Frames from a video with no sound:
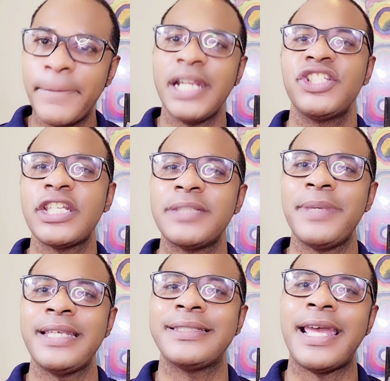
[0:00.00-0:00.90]
But it just
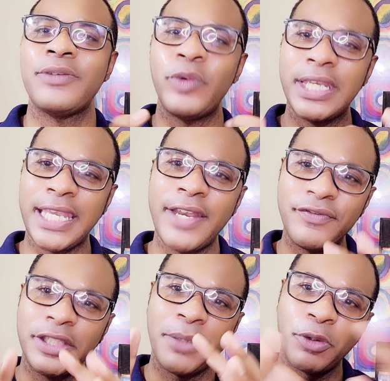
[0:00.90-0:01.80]
means that we
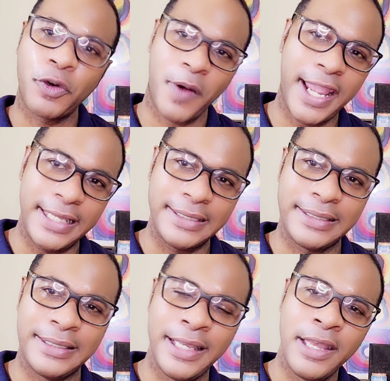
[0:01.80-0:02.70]
give them
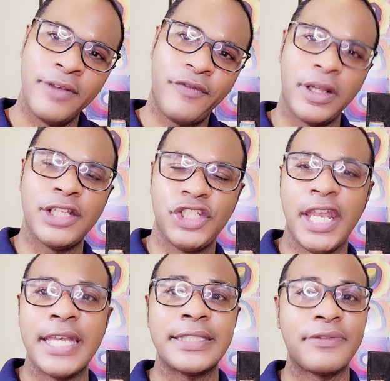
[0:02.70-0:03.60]
grace for the
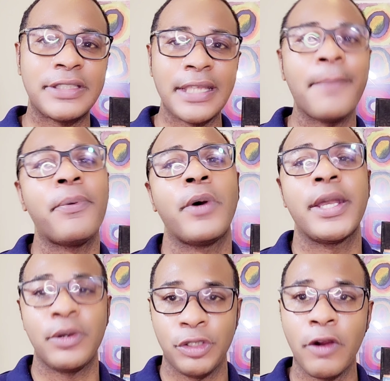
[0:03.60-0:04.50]
chance of some
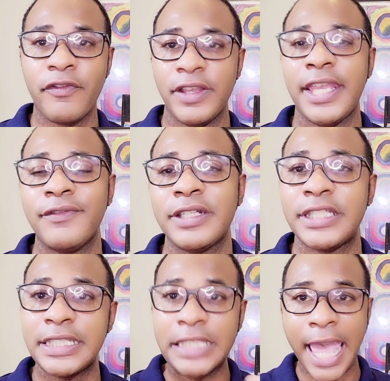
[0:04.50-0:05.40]
point your
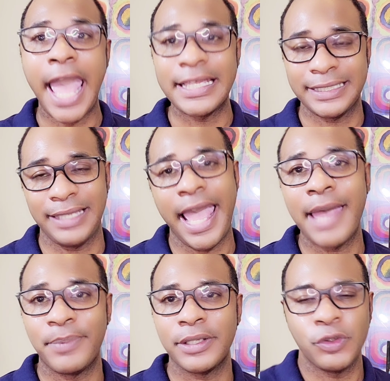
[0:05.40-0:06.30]
forgiveness is, has to
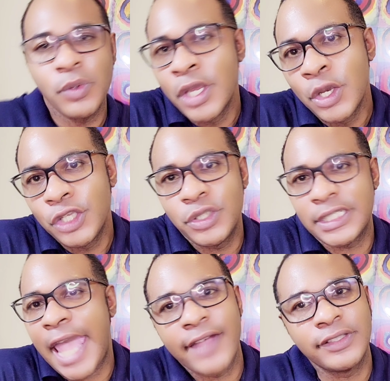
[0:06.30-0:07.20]
happen. You you
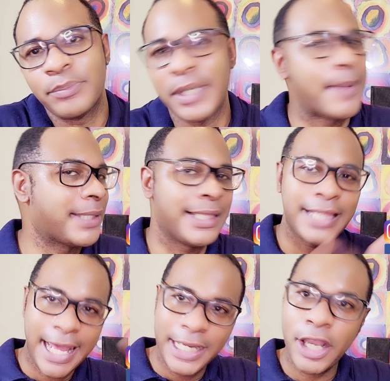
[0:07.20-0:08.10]
just have to be able to
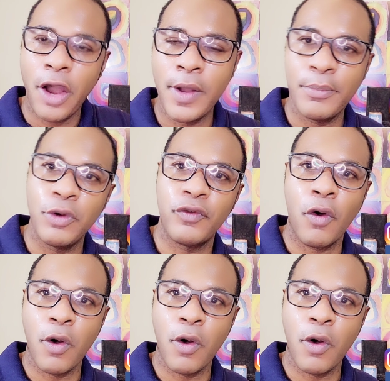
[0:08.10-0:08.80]
let it go and move